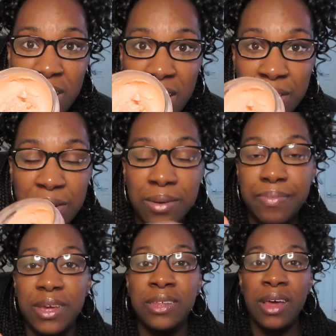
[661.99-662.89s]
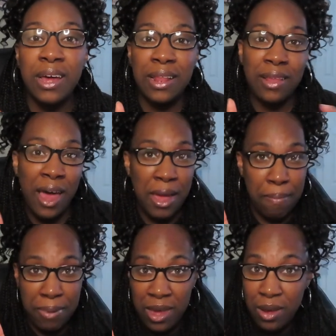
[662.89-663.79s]
color. It's like a
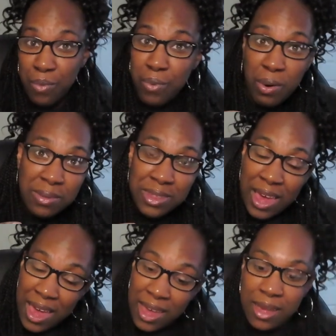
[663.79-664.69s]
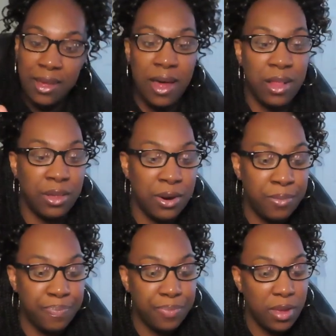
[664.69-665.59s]
light pink rosé
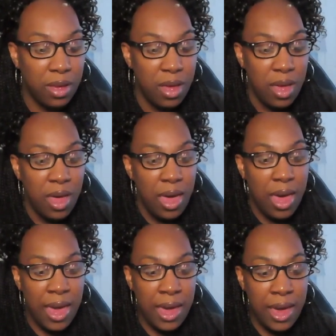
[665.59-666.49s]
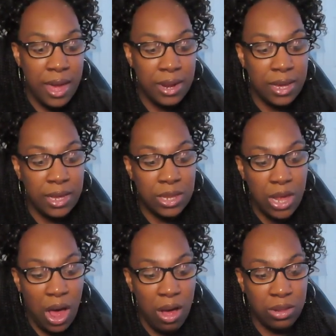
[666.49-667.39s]
color. And it's
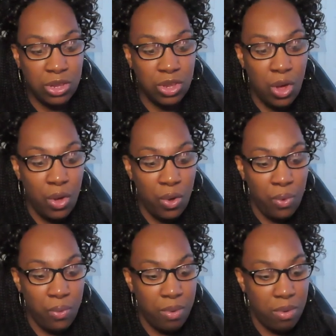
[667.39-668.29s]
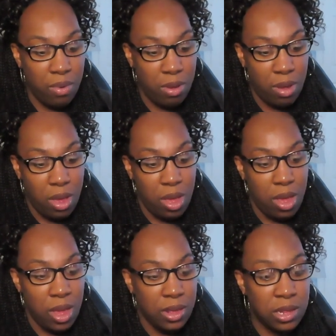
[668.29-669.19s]
also,
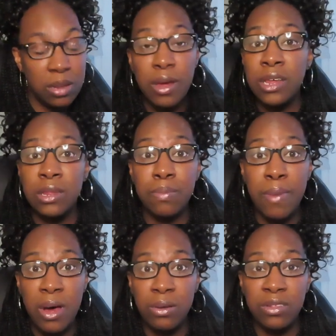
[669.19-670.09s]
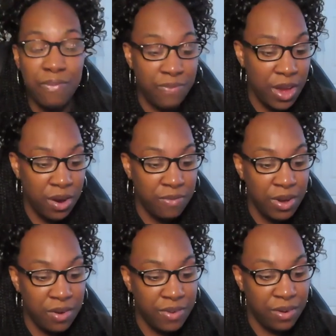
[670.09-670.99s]
it smells very,
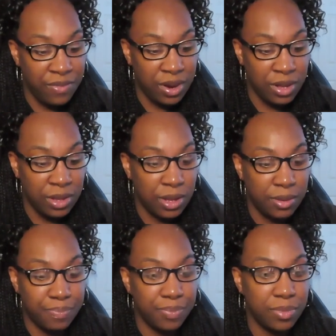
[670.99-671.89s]
very, very, very good.